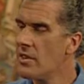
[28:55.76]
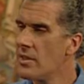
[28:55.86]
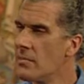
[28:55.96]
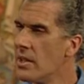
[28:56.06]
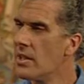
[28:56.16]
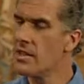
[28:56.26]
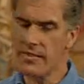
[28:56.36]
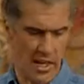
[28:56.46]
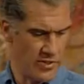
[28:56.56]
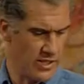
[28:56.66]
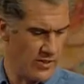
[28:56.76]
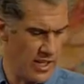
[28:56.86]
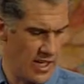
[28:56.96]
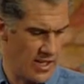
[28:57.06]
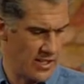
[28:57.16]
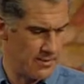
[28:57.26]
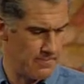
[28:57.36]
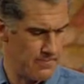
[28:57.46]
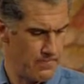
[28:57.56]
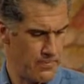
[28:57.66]
over a period of hundreds of years.
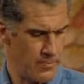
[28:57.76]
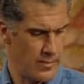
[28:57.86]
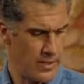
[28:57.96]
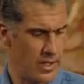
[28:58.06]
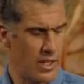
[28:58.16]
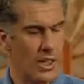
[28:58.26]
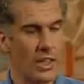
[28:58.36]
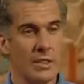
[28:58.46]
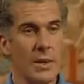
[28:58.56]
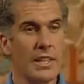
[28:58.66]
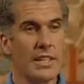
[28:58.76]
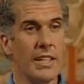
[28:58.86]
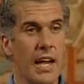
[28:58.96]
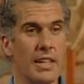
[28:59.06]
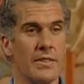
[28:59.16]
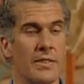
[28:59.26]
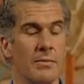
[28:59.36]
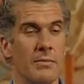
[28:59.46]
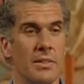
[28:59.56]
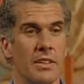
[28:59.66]
29 of
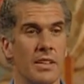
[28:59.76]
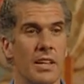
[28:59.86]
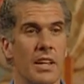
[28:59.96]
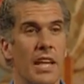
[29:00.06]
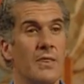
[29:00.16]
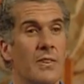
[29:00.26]
them he